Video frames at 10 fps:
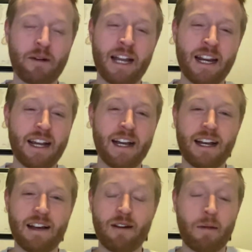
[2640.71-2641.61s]
But
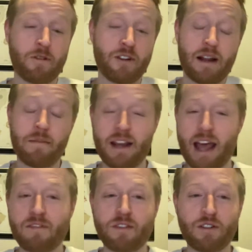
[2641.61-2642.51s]
Real Madrid, I mean,
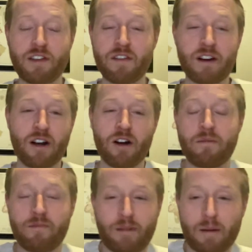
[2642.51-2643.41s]
half a goal favorite at
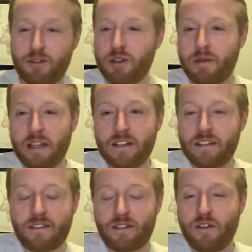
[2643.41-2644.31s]
home, probably should be
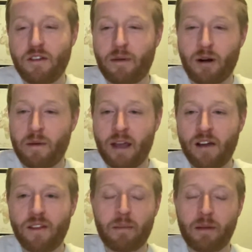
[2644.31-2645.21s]
due to the
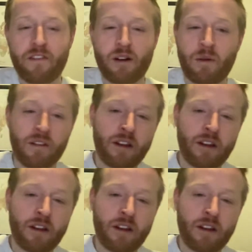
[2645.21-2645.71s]
Bernabeu, and they play very well